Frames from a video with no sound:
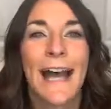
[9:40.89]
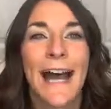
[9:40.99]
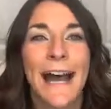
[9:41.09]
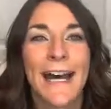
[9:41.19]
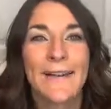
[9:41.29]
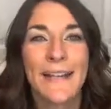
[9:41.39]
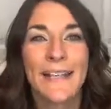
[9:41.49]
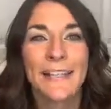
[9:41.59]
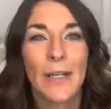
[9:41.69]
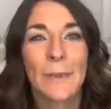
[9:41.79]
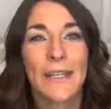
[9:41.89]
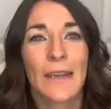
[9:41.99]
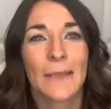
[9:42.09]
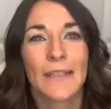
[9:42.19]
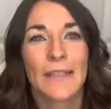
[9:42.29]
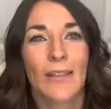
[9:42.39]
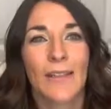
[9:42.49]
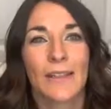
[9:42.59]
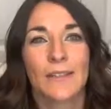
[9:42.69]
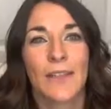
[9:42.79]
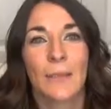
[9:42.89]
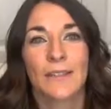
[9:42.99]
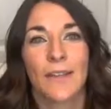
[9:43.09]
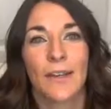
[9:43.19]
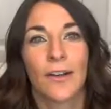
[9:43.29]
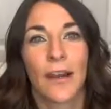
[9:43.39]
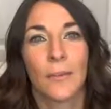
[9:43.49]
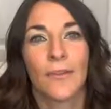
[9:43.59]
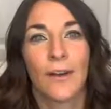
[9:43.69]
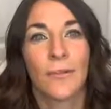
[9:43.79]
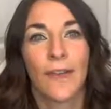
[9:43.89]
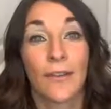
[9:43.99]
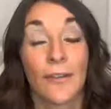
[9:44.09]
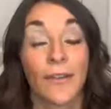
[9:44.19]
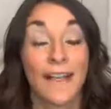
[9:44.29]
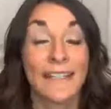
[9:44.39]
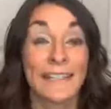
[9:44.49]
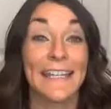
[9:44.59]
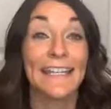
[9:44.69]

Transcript: I get so upset at myself because it's almost like a gramophone without even realizing it.